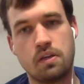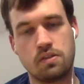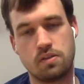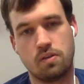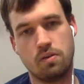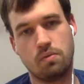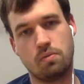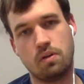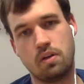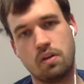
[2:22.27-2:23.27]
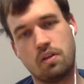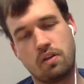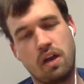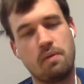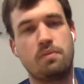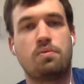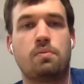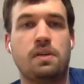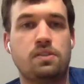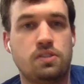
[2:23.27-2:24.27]
So their habit
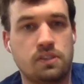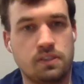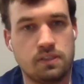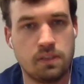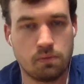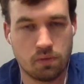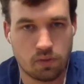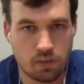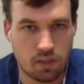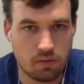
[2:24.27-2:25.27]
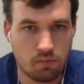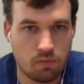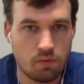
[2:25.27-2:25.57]
formation, they were learning